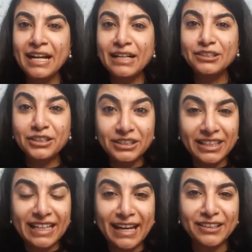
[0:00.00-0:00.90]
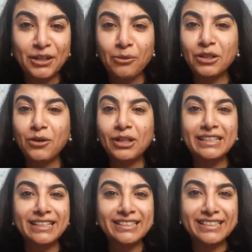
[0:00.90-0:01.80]
So together with all
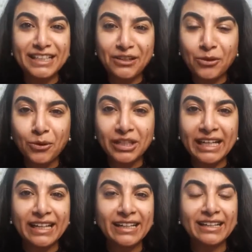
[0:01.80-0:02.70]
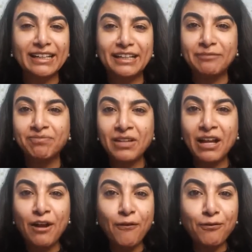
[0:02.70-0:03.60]
these decoding
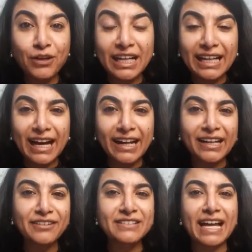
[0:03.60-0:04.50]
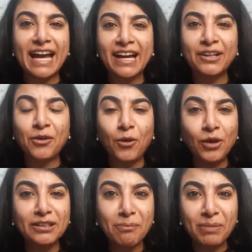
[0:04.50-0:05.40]
free lives and
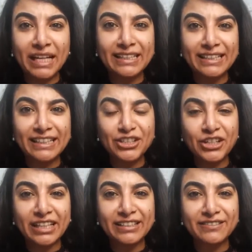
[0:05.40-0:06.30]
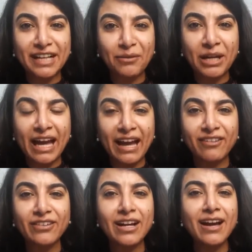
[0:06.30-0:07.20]
all the paid initiatives that we
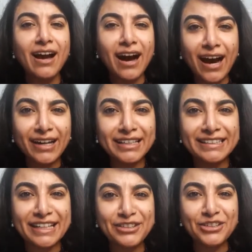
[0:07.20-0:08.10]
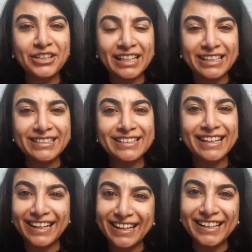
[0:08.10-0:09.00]
have, our intention is,
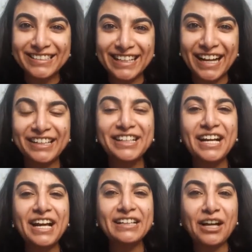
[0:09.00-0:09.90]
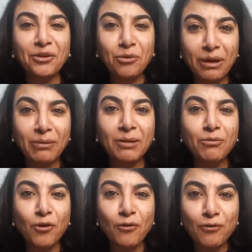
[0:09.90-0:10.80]
like I said, that women
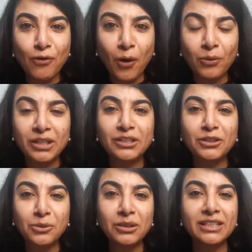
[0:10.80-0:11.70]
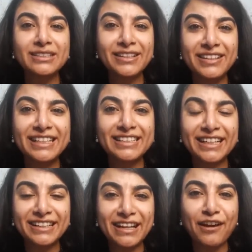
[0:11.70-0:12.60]
move forward towards
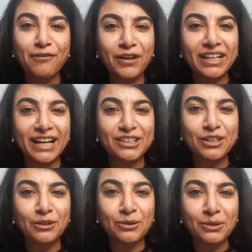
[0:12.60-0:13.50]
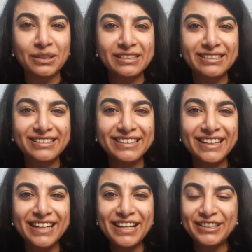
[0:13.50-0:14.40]
reaching their financial goals.
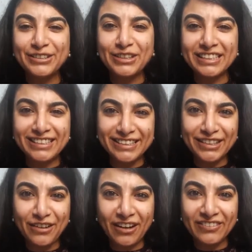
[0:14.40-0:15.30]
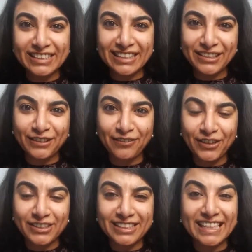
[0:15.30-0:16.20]
So this is the conversation
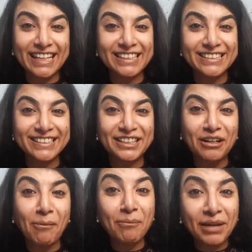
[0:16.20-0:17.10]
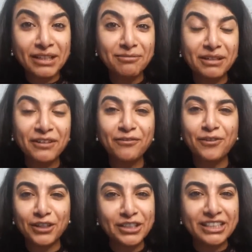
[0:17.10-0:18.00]
for today. This is the commitment
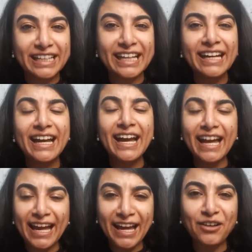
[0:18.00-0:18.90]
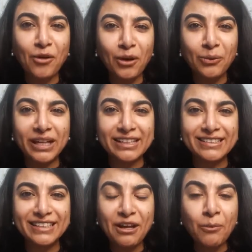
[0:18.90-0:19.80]
for today and
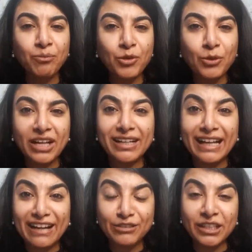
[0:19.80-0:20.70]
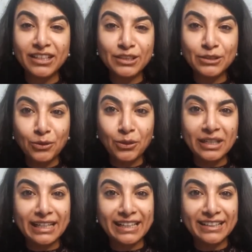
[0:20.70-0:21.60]
always. We are 11 years
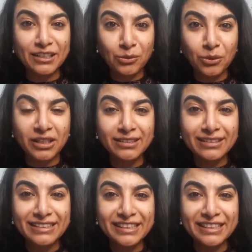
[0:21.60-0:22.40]
old in this work.